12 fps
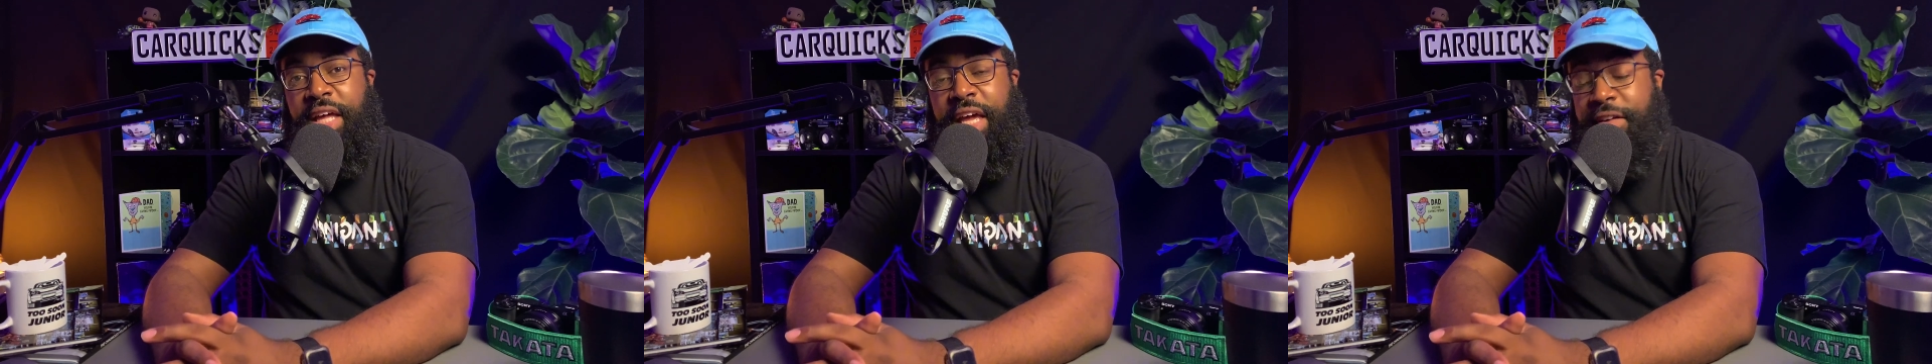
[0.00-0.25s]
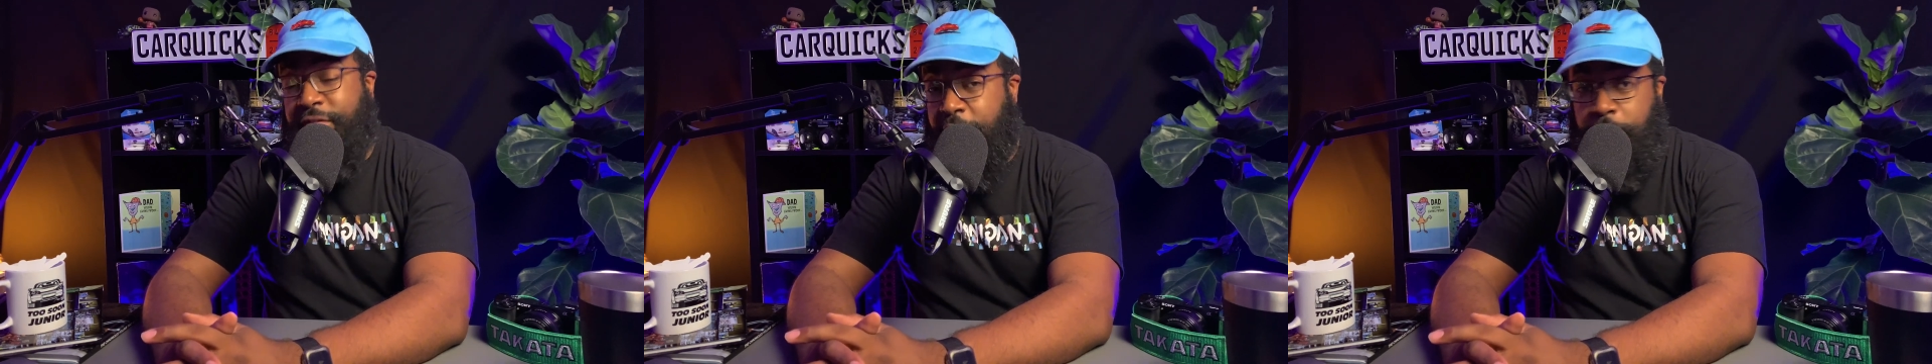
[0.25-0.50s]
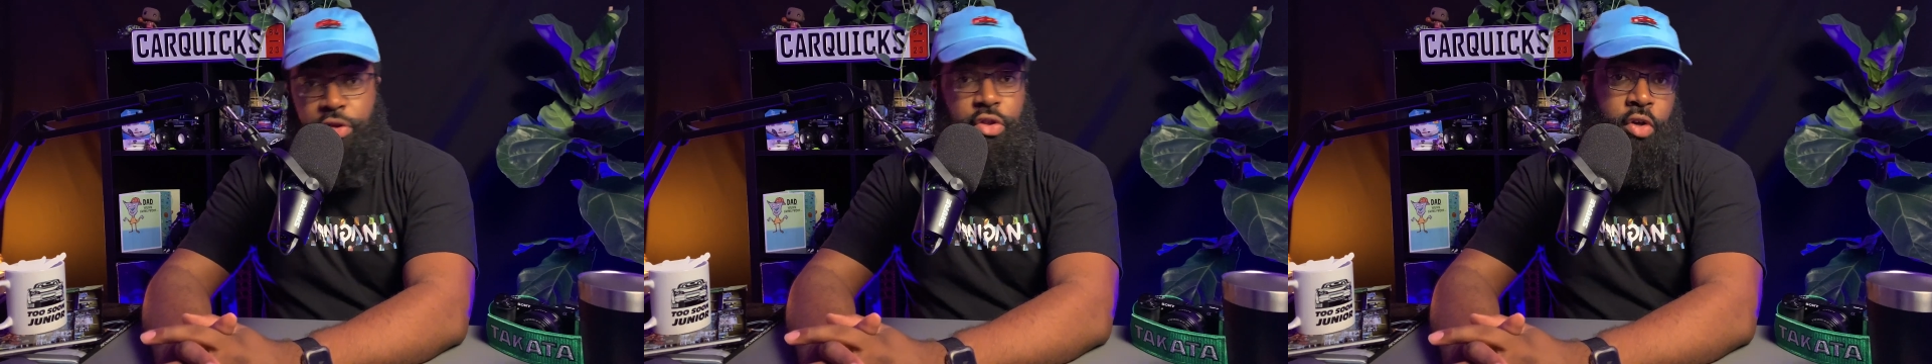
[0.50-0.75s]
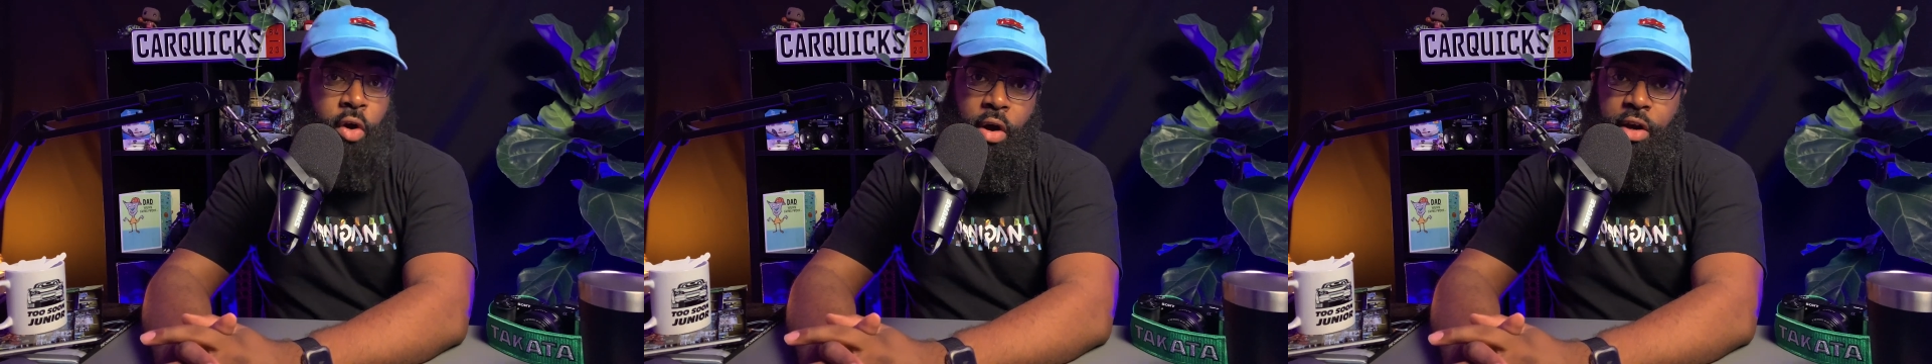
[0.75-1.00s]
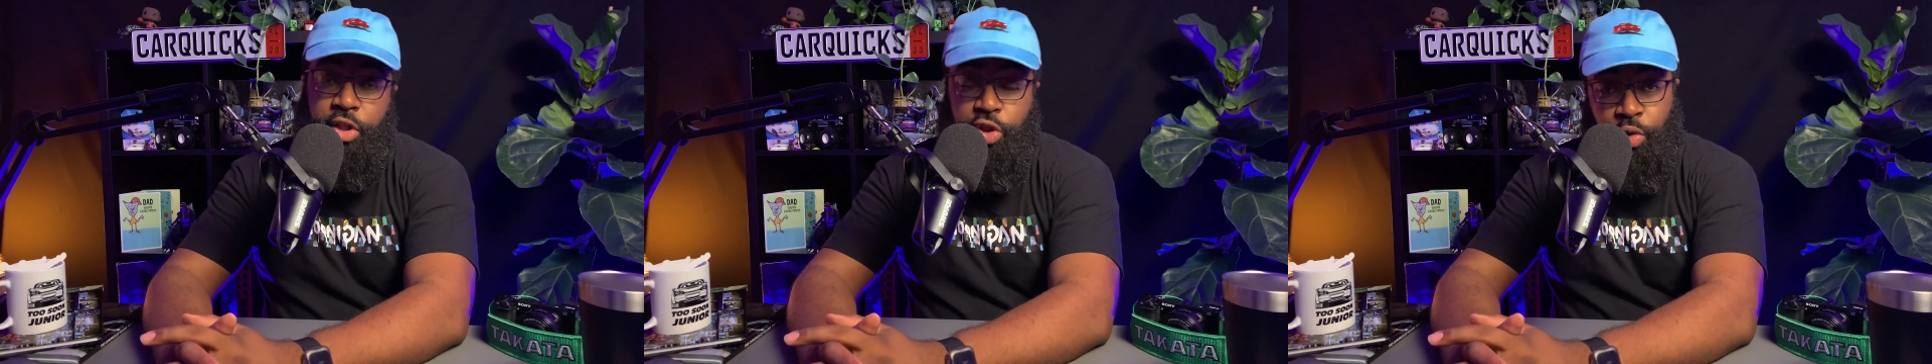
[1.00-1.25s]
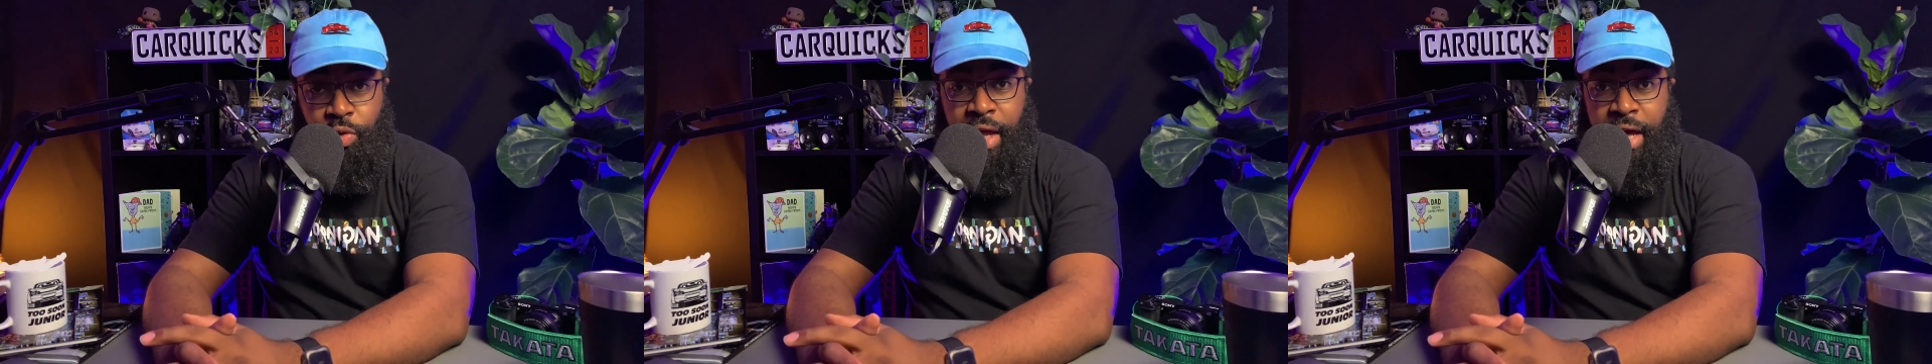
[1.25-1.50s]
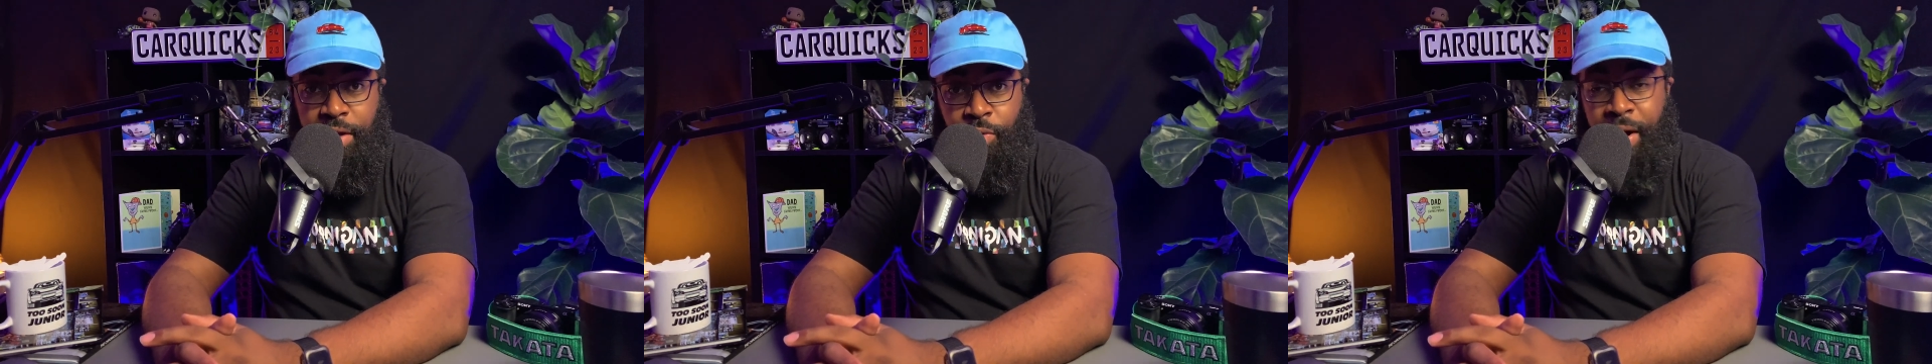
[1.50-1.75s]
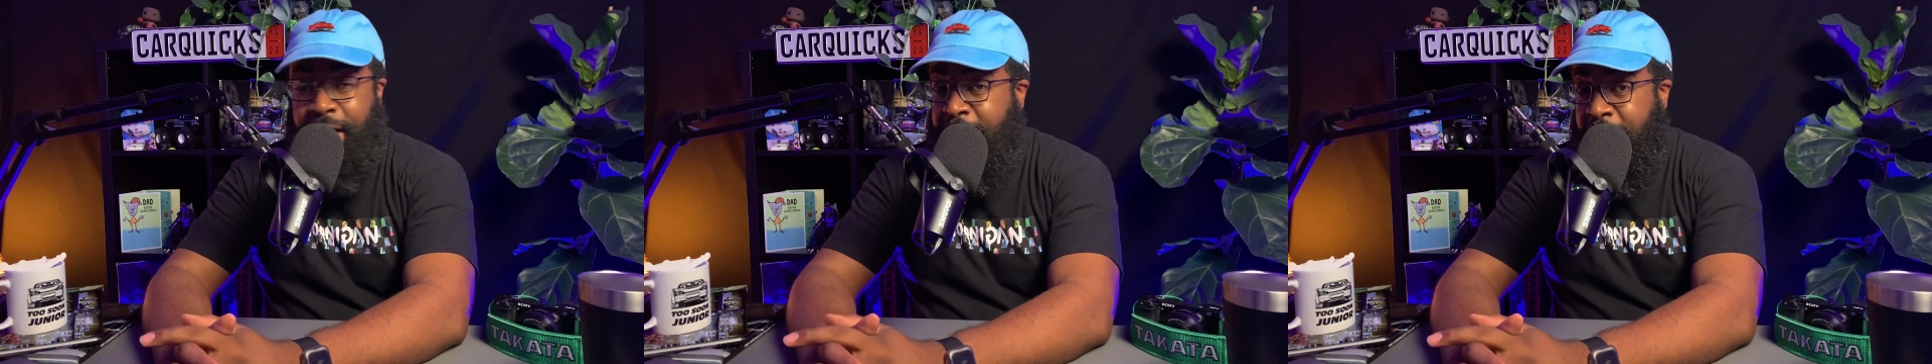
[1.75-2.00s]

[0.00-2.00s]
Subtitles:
If there's a car that you like right